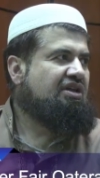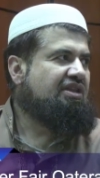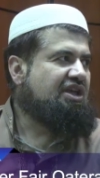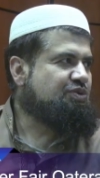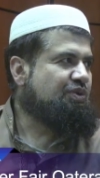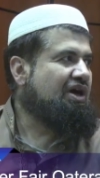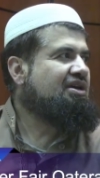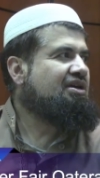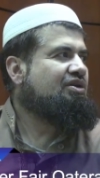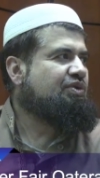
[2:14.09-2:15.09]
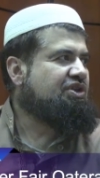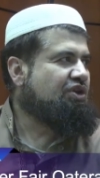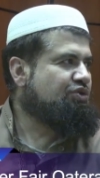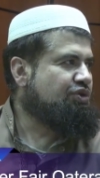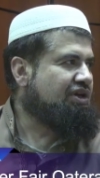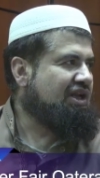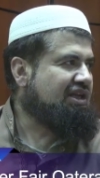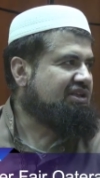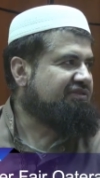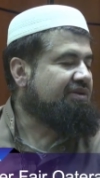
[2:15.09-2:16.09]
That's why we don't do it
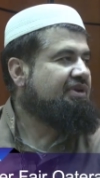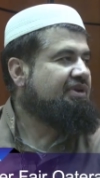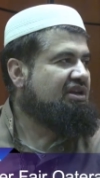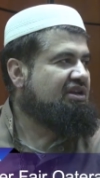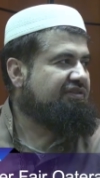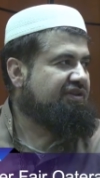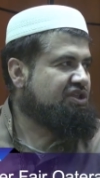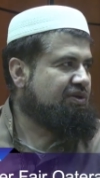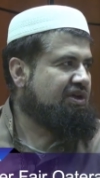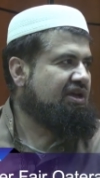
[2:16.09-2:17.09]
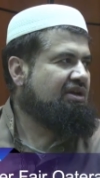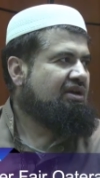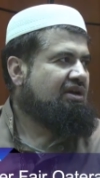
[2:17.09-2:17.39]
collectively. Individually,